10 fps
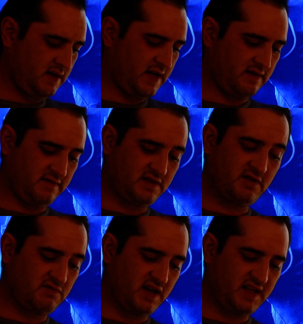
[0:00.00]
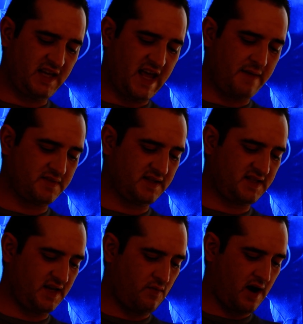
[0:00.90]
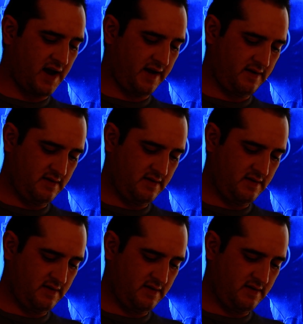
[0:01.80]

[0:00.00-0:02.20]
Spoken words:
And let's just look at the games and see why.